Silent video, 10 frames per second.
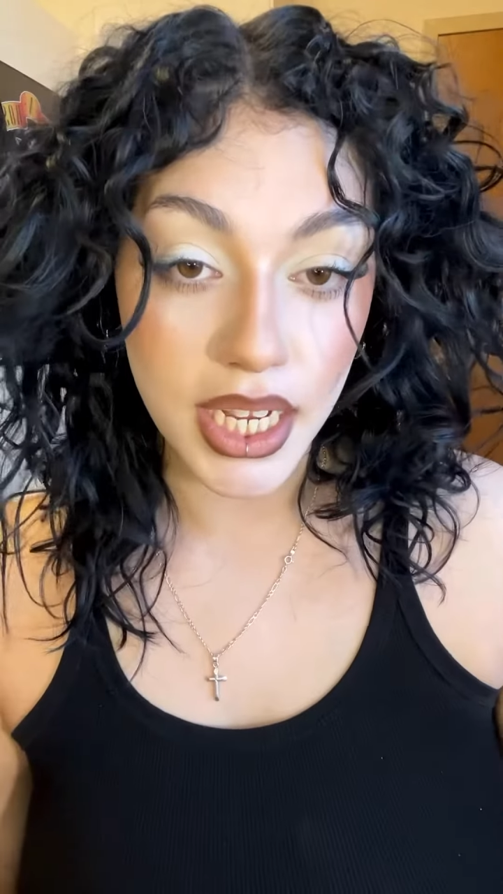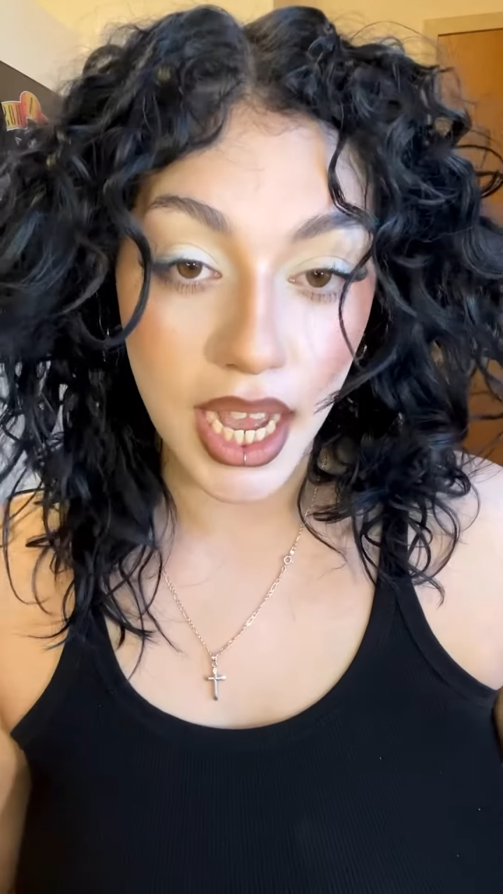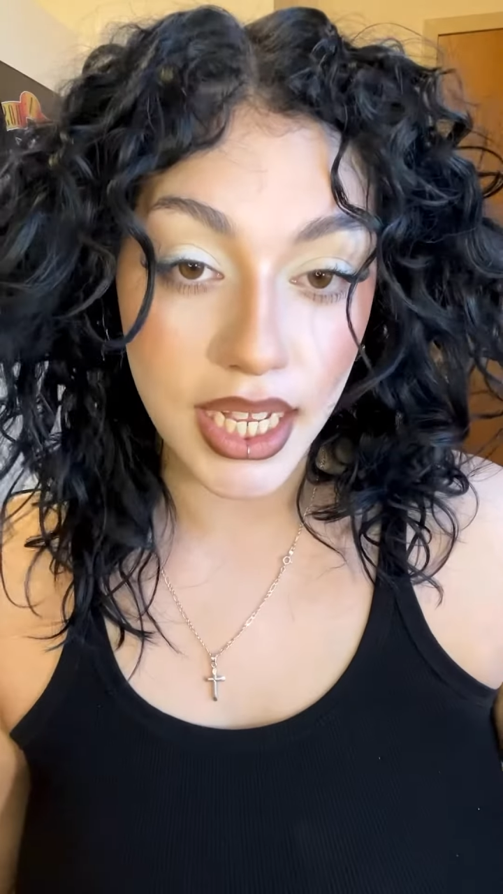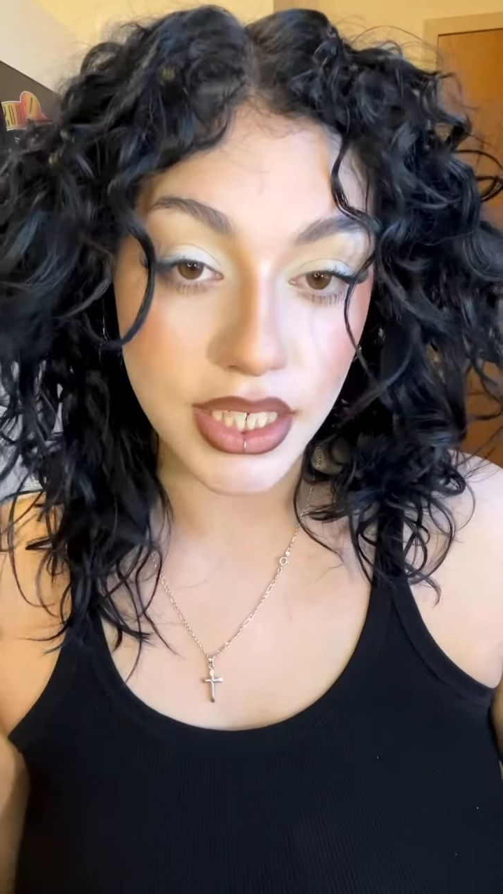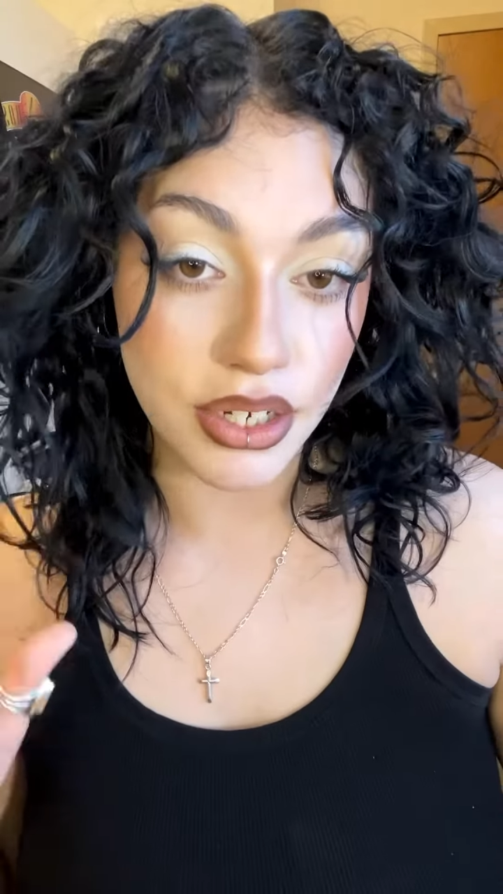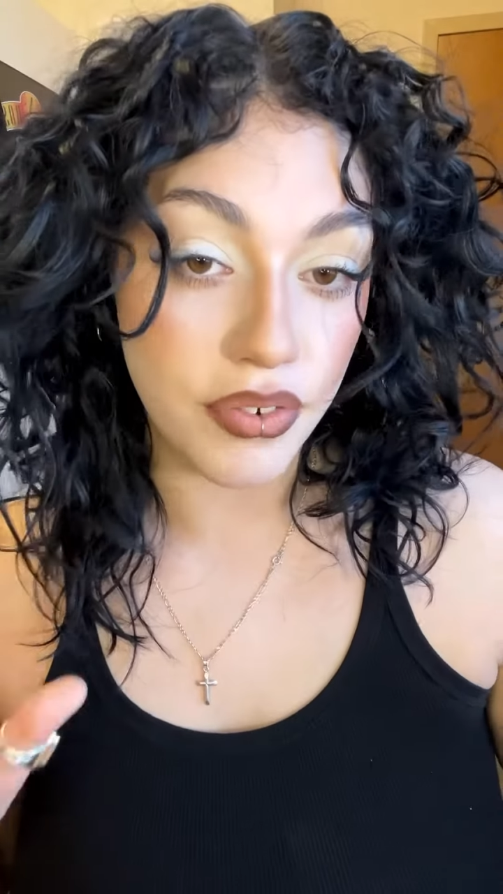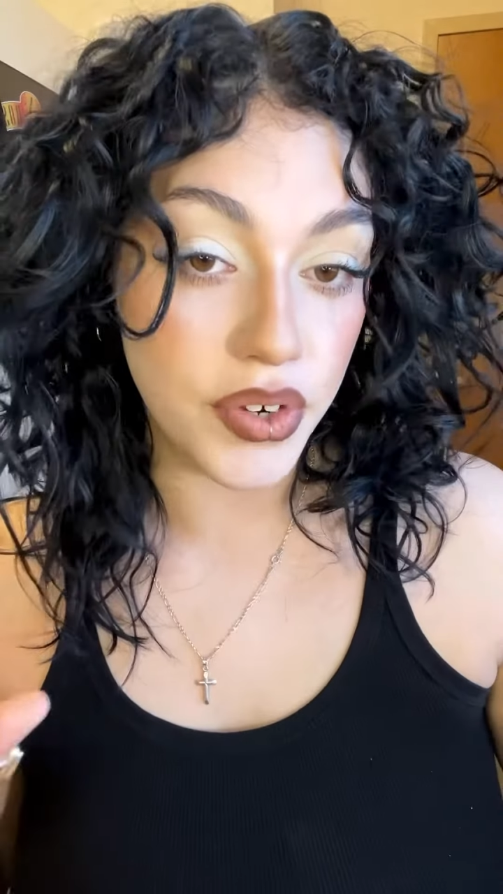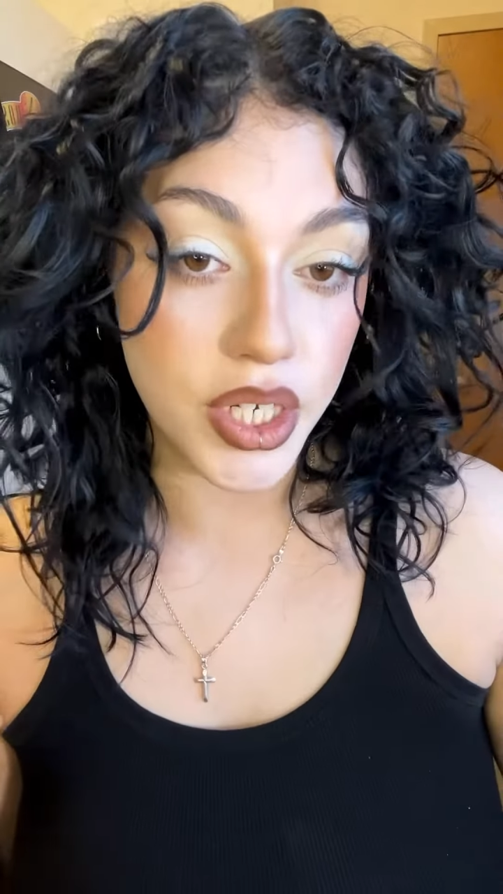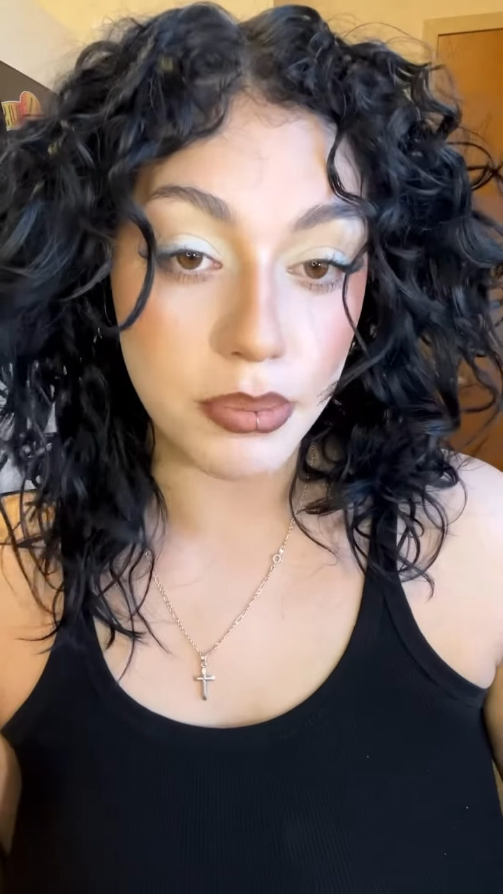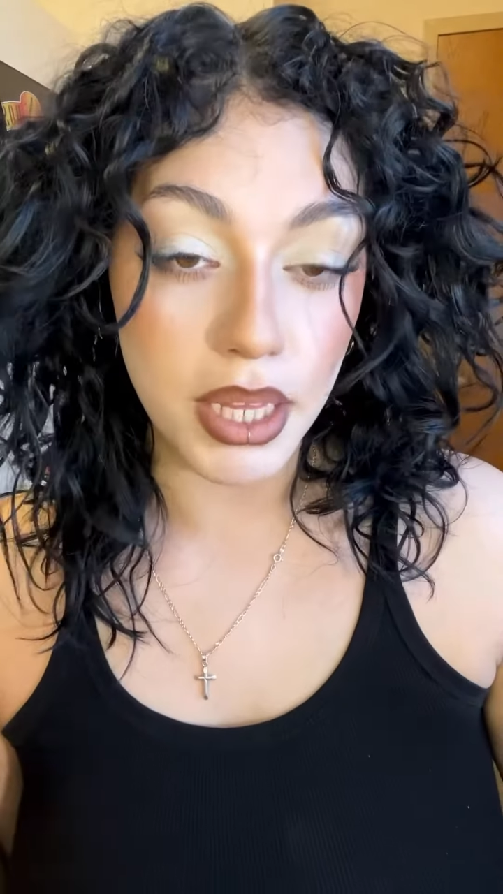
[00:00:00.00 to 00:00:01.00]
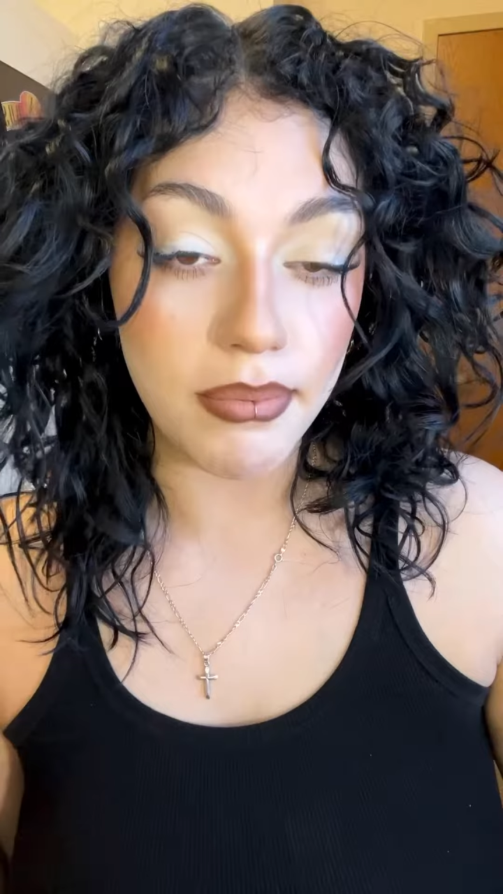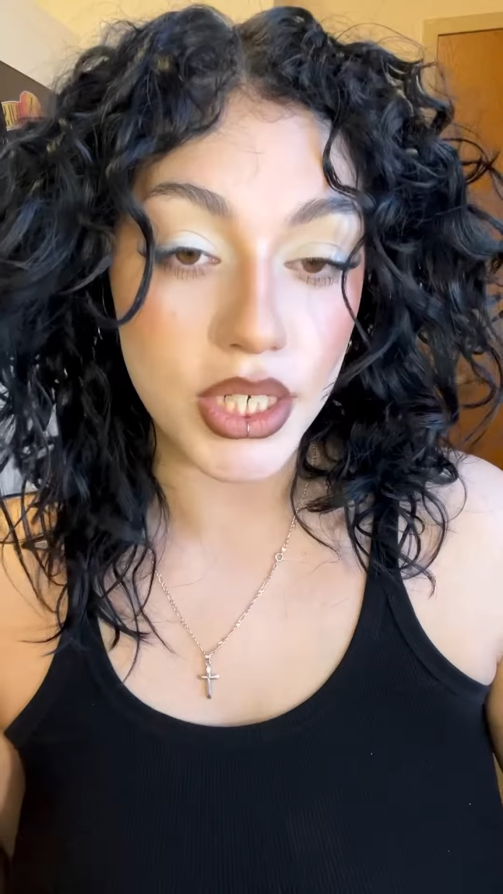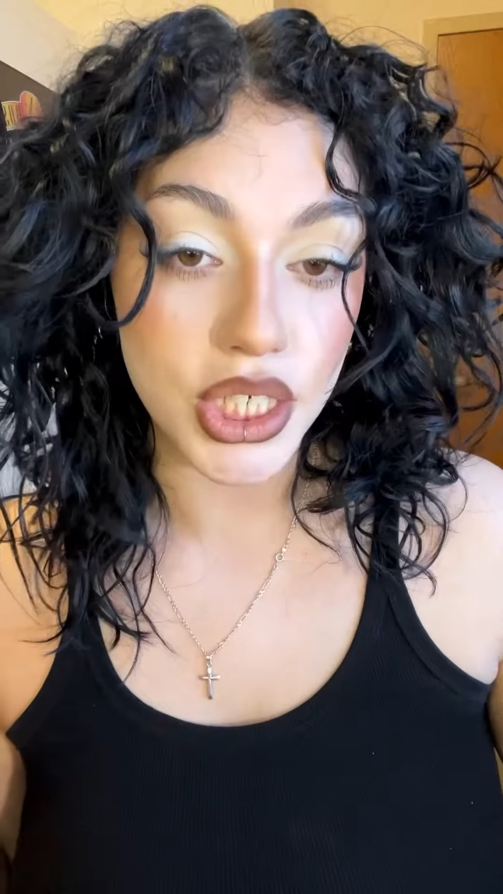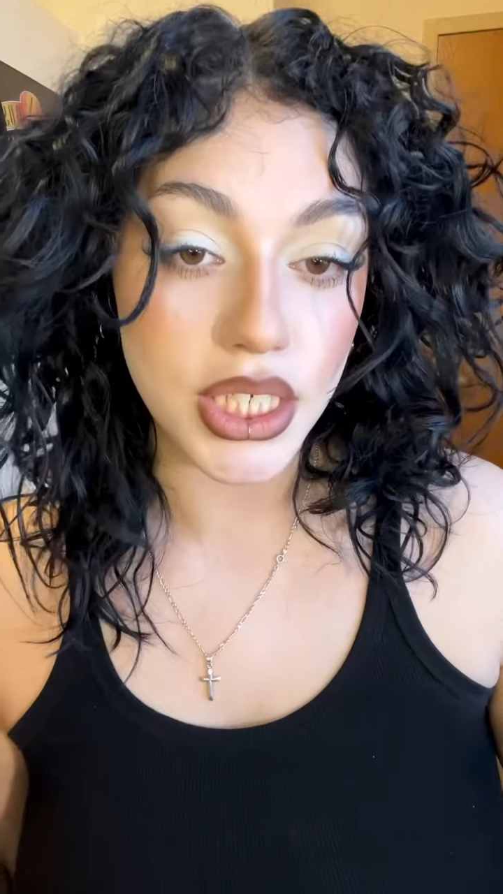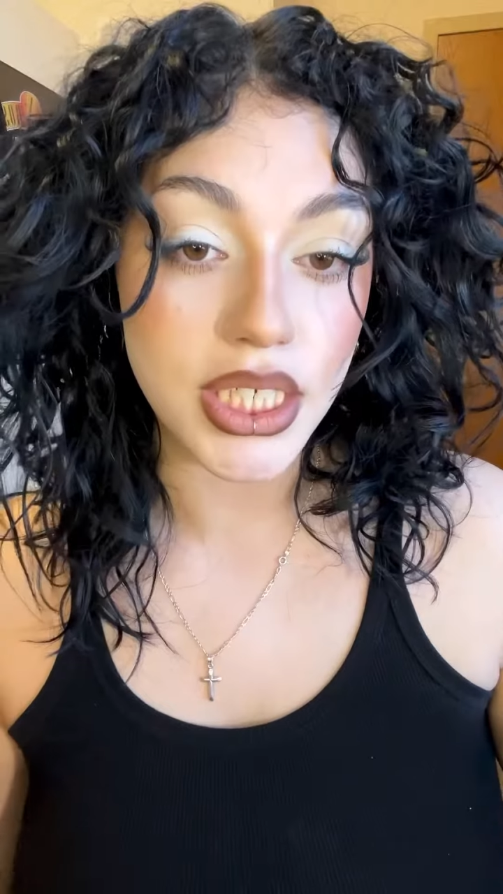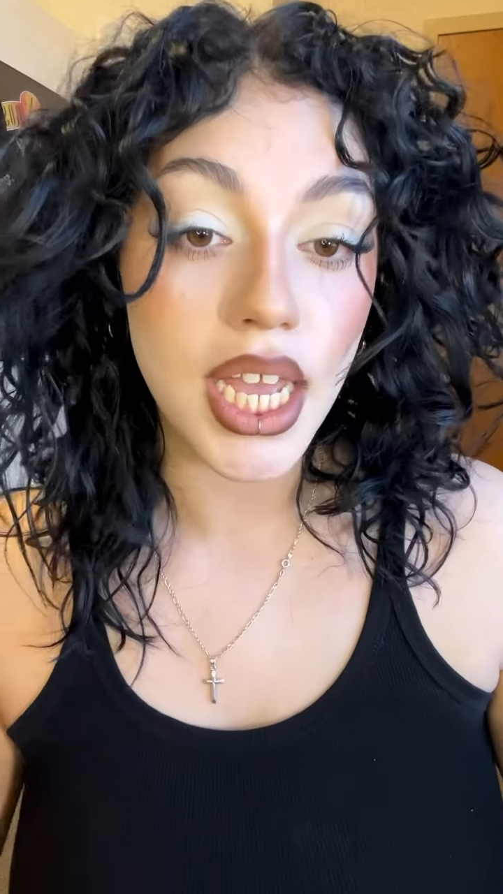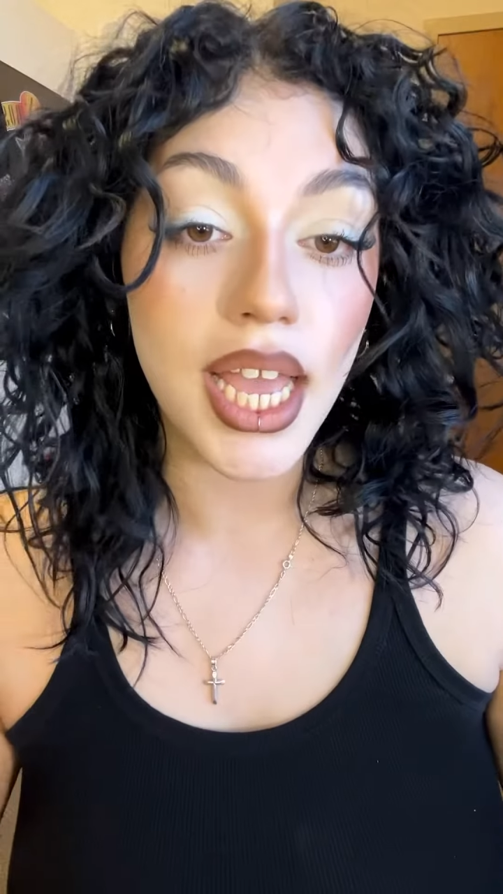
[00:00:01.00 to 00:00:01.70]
eyes and over any blemishes,